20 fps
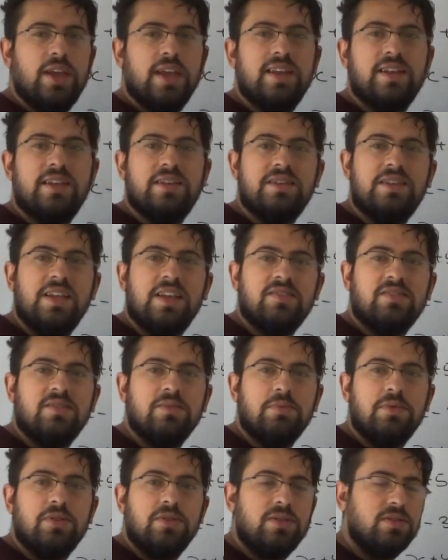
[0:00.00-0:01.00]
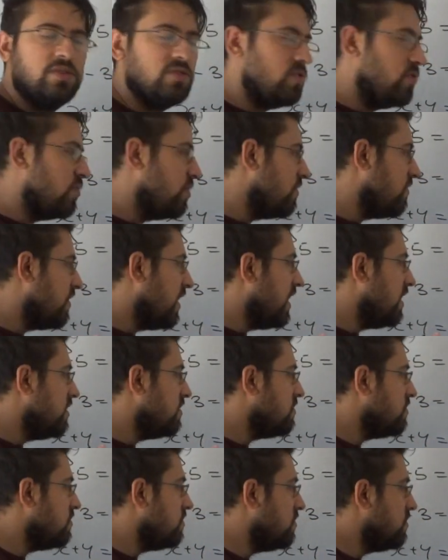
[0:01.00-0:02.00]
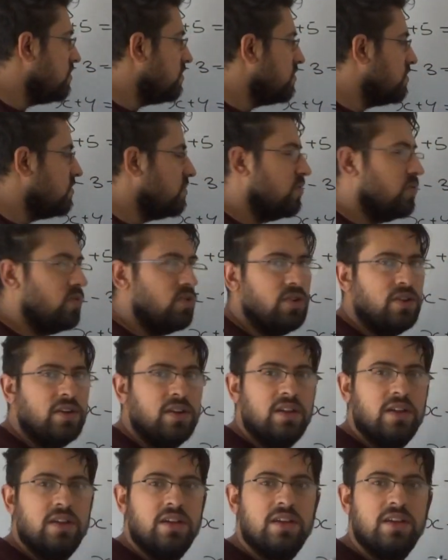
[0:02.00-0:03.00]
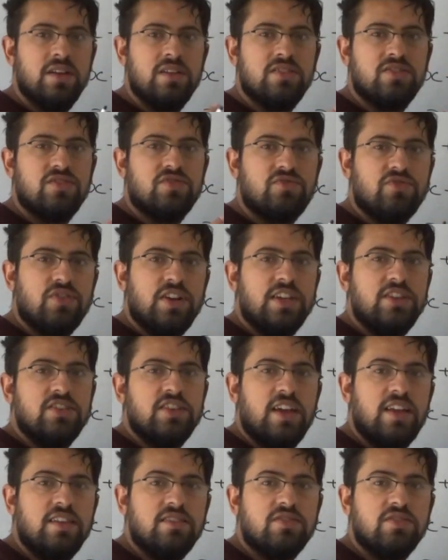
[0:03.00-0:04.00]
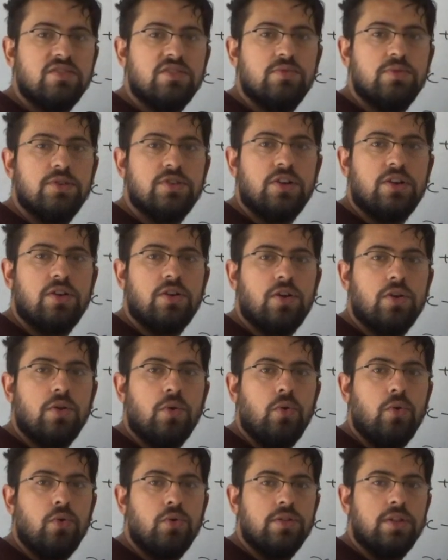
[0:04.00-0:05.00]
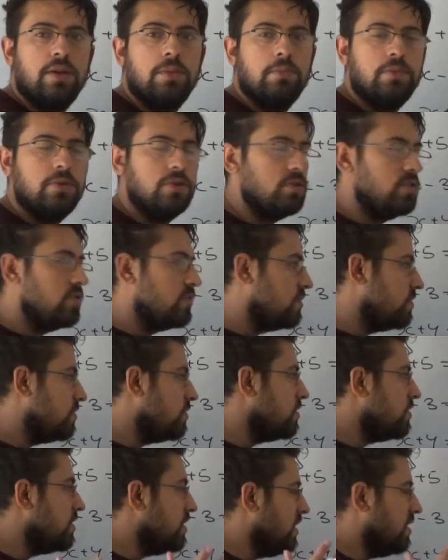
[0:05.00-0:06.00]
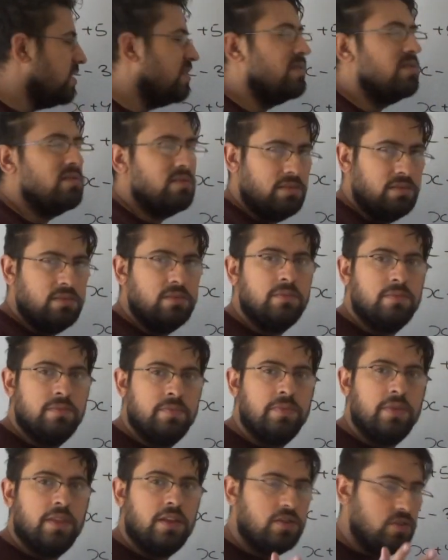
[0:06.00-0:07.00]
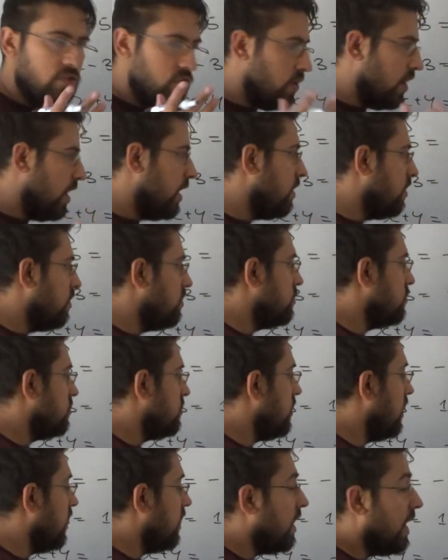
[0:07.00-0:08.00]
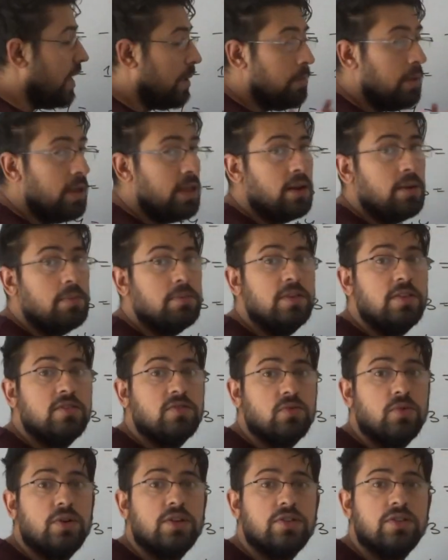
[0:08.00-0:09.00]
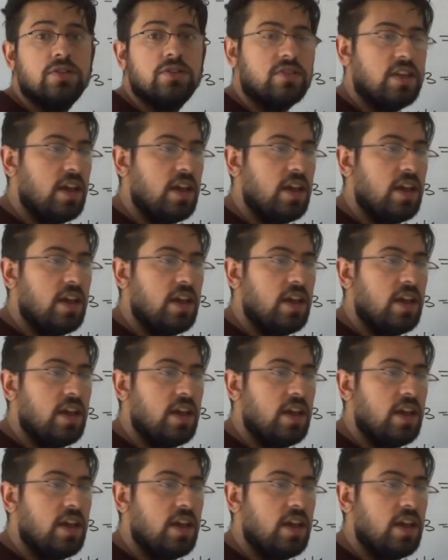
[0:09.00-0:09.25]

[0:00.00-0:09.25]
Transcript: get decimal sort of answers or strange answers which are not whole numbers, then try and understand I made up these questions.